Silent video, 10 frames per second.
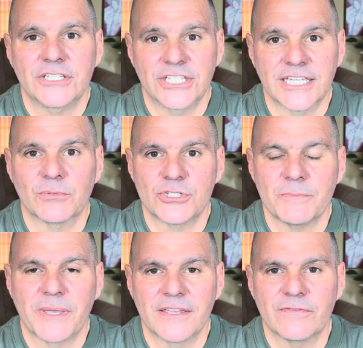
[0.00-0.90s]
you get what you
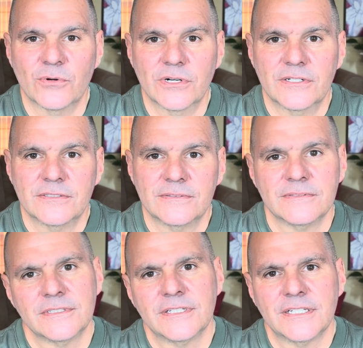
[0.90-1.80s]
pay for.
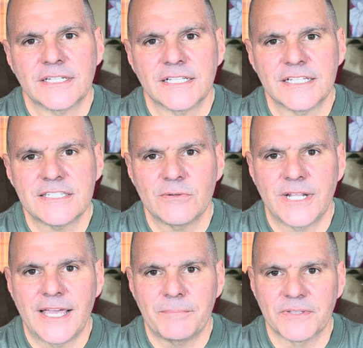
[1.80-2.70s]
Let's see what
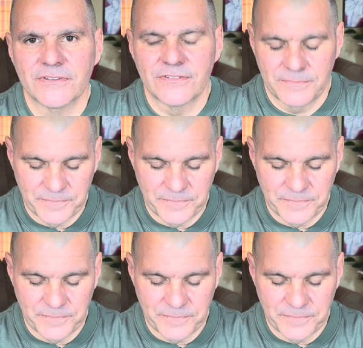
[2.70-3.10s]
happens.